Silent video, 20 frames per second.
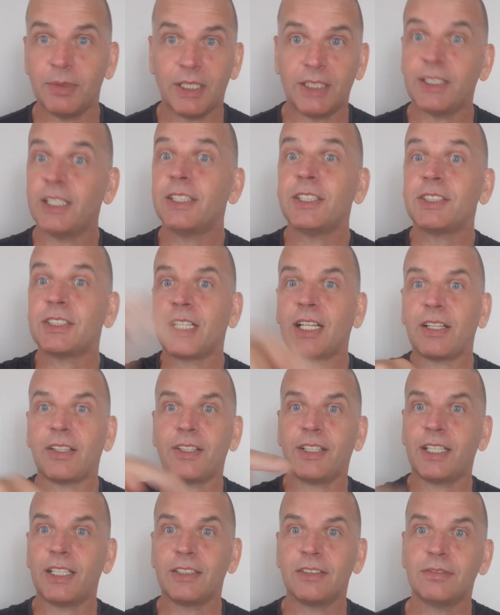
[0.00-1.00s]
And then there's that
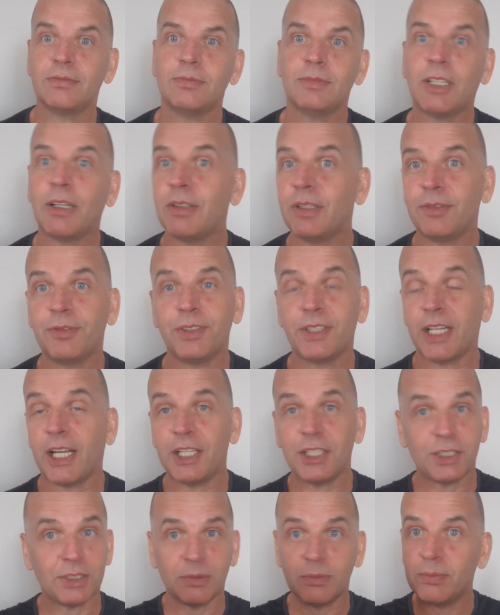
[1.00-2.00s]
thing,
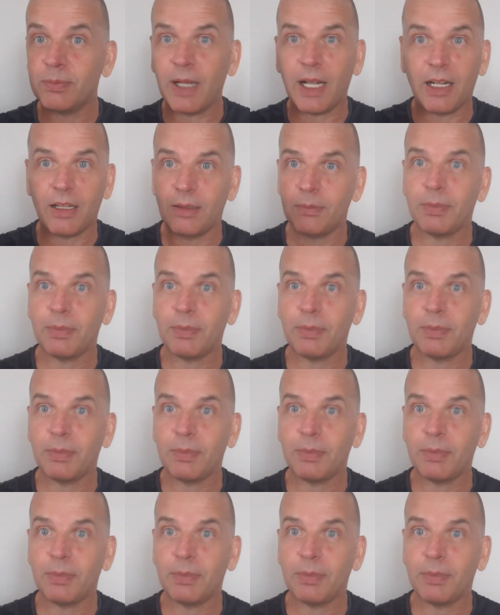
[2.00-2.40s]
notification bell.